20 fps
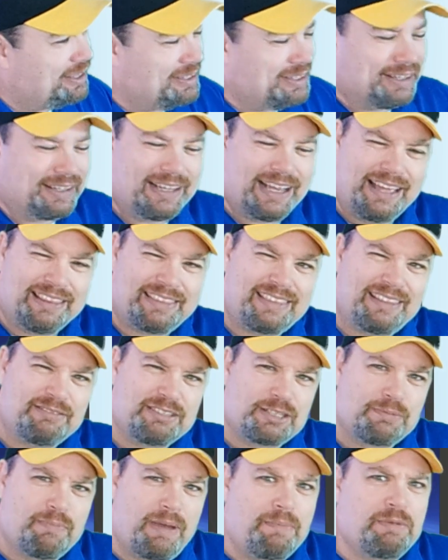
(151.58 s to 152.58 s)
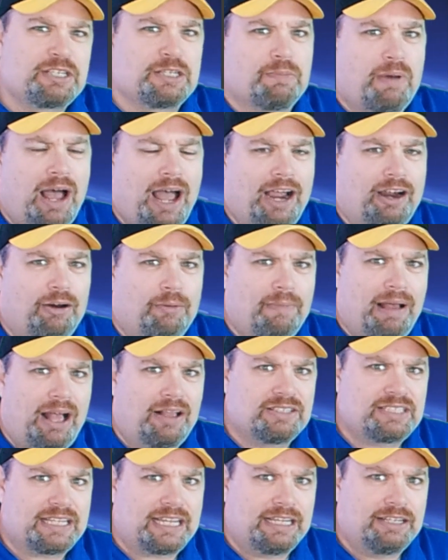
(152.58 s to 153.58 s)
You get maybe some higher
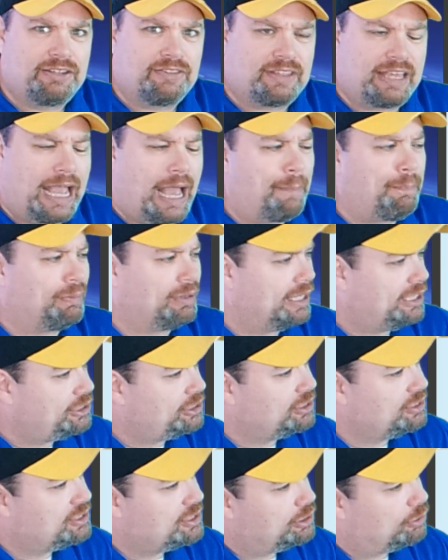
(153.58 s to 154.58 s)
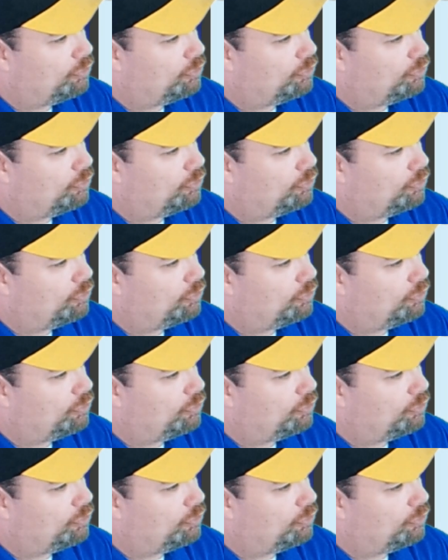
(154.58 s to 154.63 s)
amounts into the Appalachians,